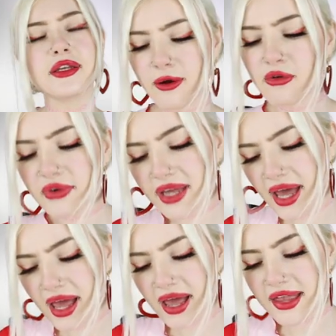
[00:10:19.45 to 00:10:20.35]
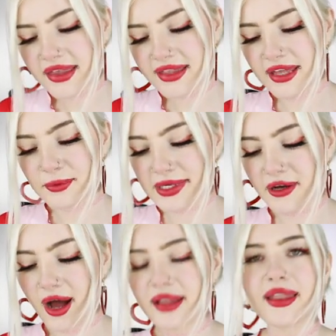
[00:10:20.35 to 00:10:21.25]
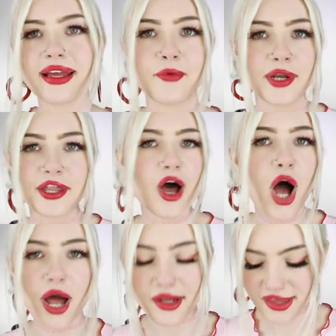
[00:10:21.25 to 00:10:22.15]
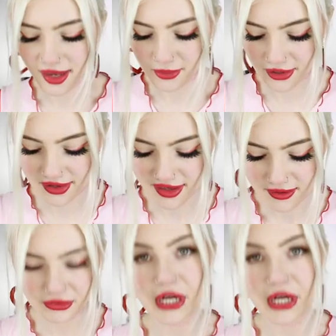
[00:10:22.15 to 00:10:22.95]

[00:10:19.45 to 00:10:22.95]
overcast and then we got like one of the hottest summers